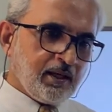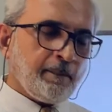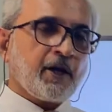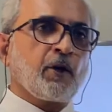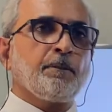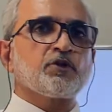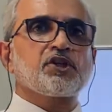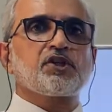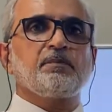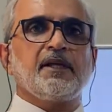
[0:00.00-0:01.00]
By
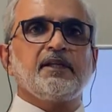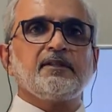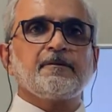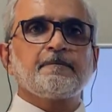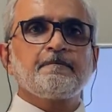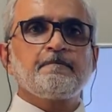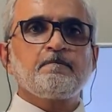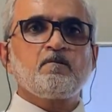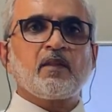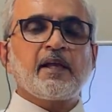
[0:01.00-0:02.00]
composition mean,
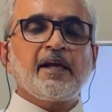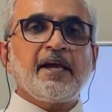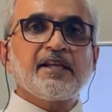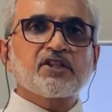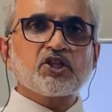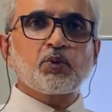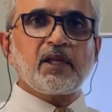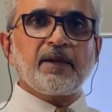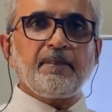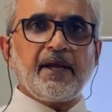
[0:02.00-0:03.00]
is the
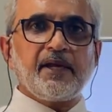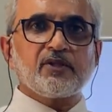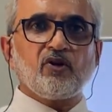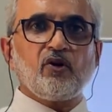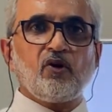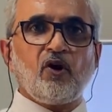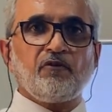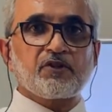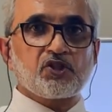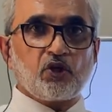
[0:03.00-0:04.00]
swelling made
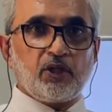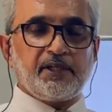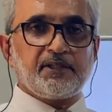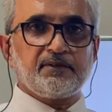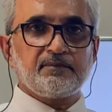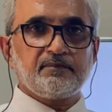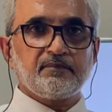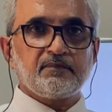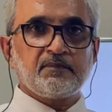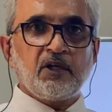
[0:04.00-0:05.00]
of a solid
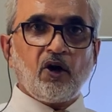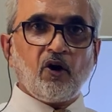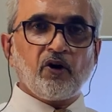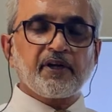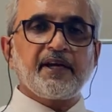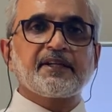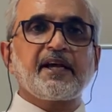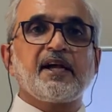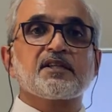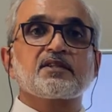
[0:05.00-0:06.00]
or it
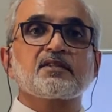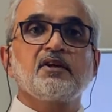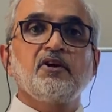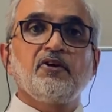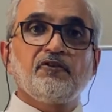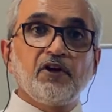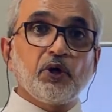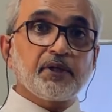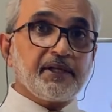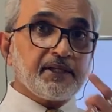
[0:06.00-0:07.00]
has
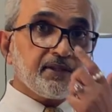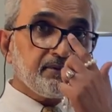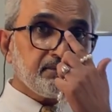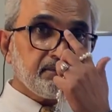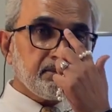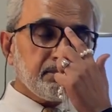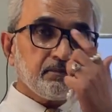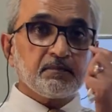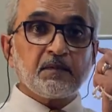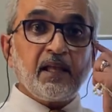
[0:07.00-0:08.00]
fluid in it?
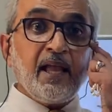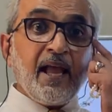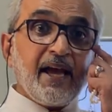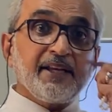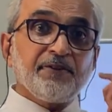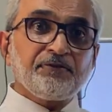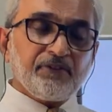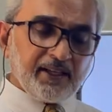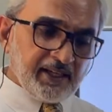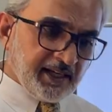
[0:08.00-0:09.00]
And if
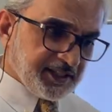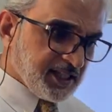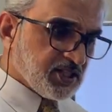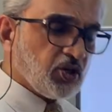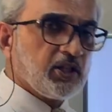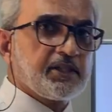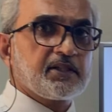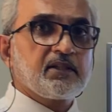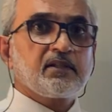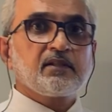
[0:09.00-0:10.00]
it is solid,